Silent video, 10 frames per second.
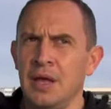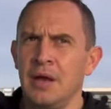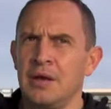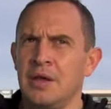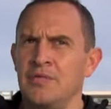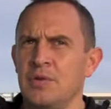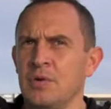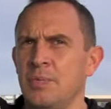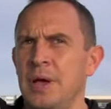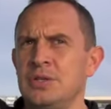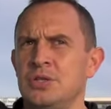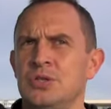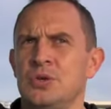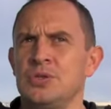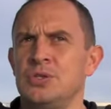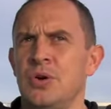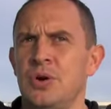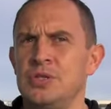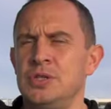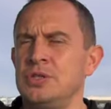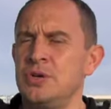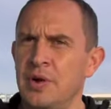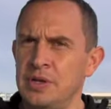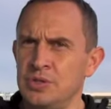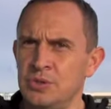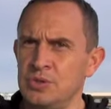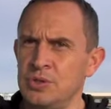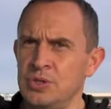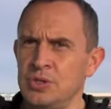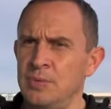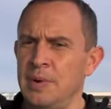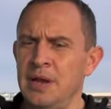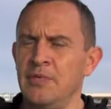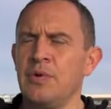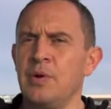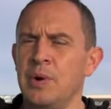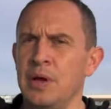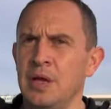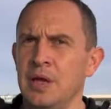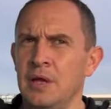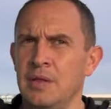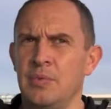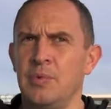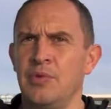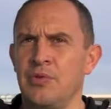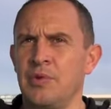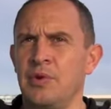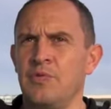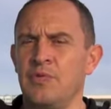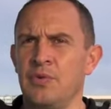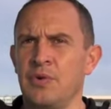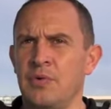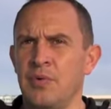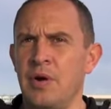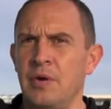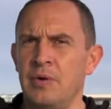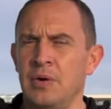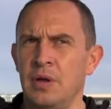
you only have to look back to John Size. He used to race the horses just about every week, and they'd win three or four in a row.